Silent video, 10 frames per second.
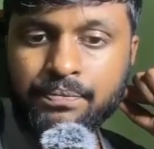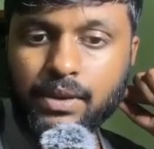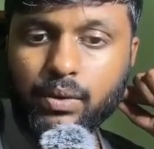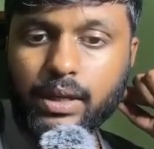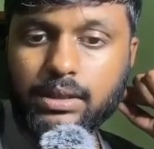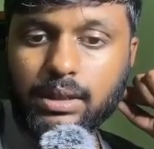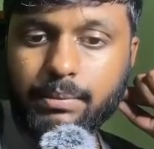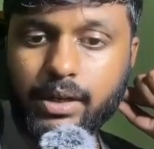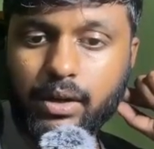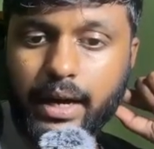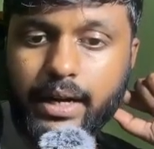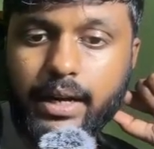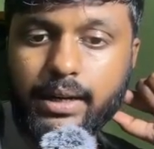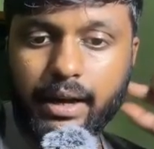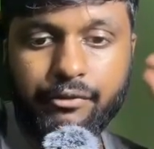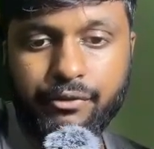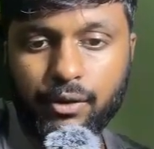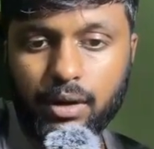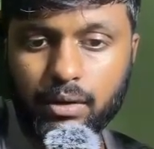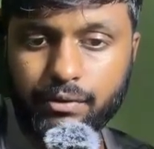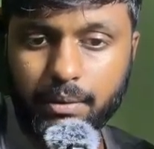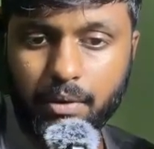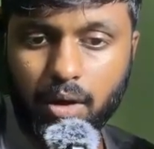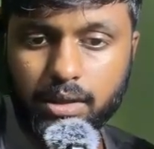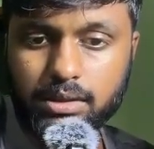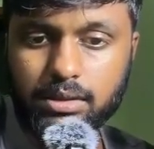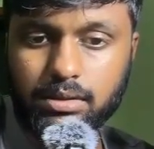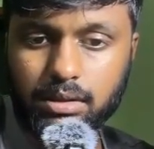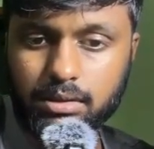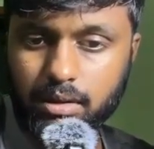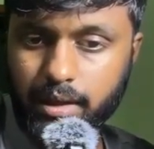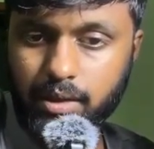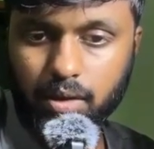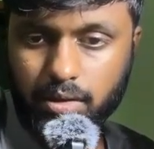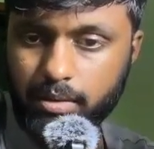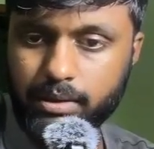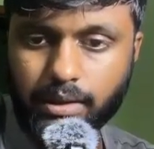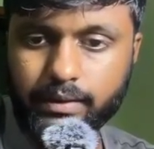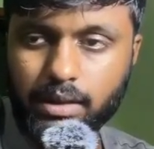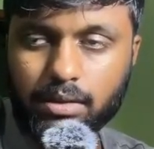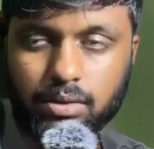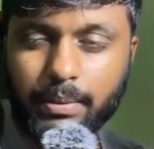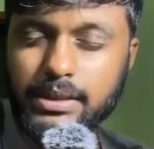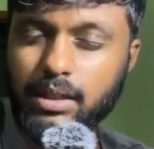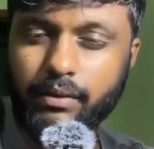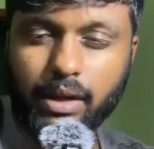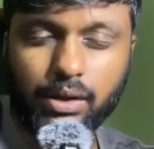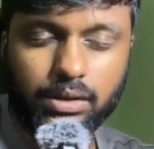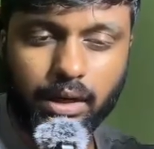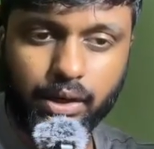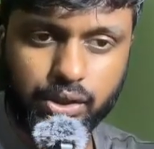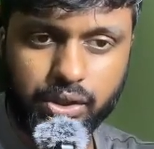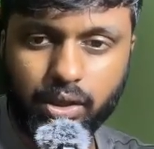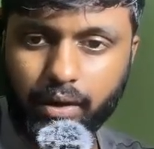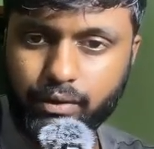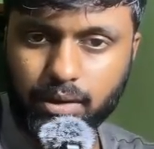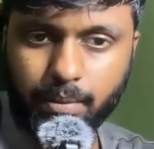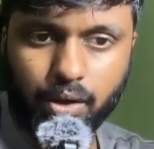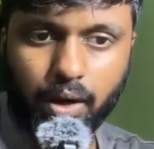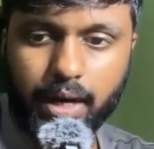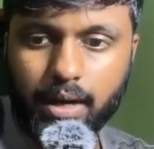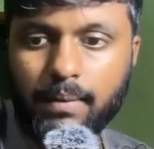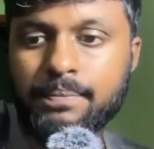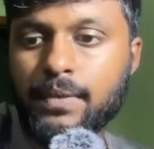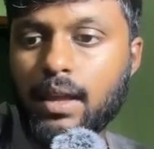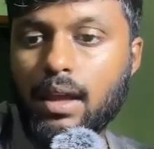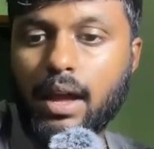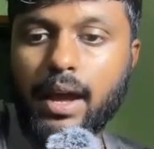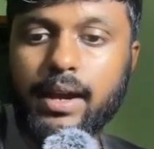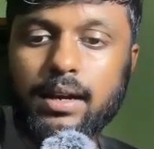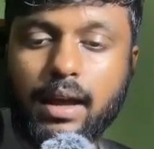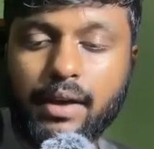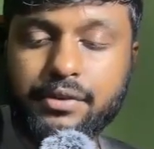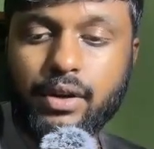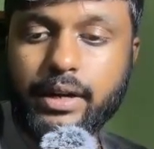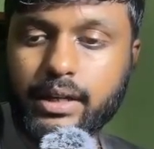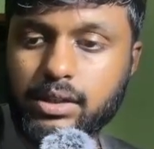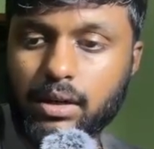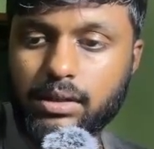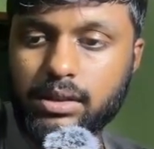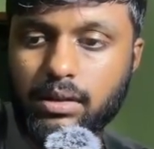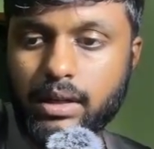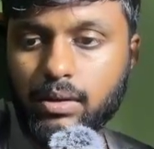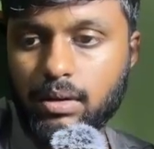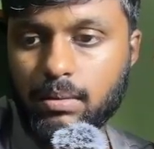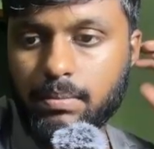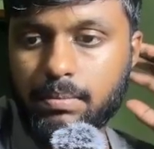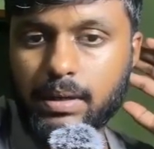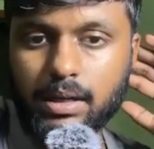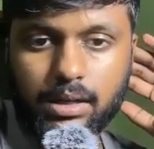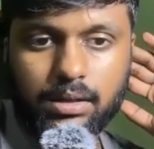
You can submit your idea in Devfolio from August 13th to October 17th. So basically while you're registering, you have to submit your idea. And after you're getting shortlisted only, you will build it.